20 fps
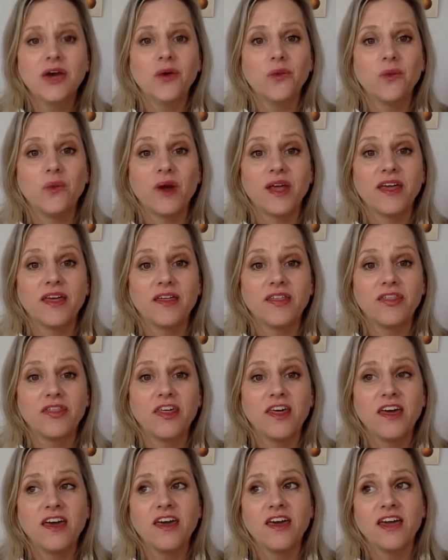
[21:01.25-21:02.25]
with
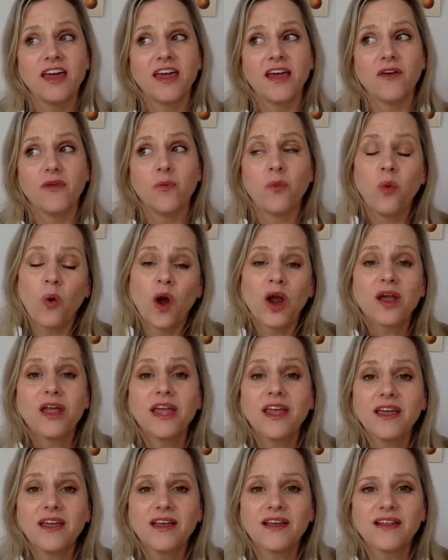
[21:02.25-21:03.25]

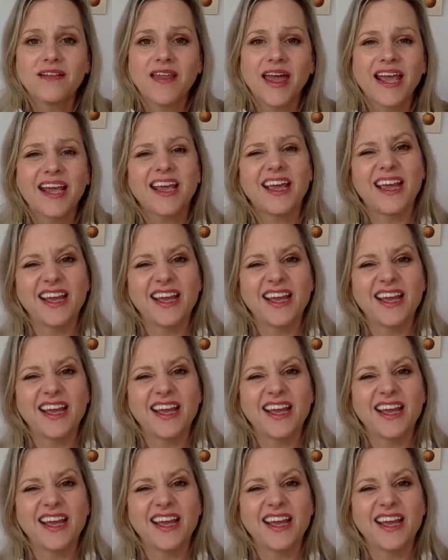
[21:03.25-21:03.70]
working, like